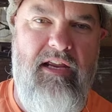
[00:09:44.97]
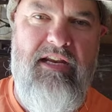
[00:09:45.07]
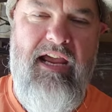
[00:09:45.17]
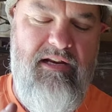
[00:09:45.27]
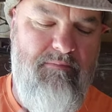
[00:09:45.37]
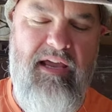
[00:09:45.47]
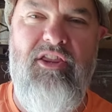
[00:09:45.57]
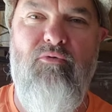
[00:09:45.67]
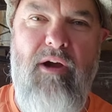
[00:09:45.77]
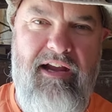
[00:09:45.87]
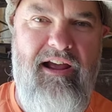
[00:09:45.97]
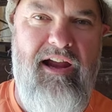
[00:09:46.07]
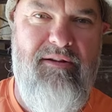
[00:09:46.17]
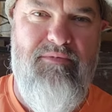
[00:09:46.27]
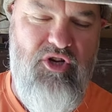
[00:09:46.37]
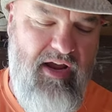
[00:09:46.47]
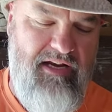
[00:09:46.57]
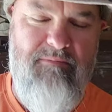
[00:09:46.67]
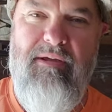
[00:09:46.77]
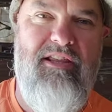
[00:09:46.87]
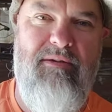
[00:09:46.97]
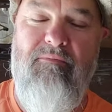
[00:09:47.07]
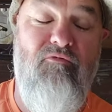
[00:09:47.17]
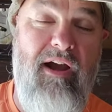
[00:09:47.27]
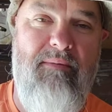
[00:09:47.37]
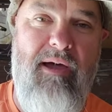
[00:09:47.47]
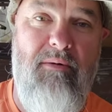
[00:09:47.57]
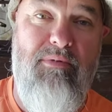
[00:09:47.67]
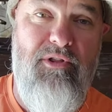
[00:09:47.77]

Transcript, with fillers: and you had to pick the right items. You had to pick the right amount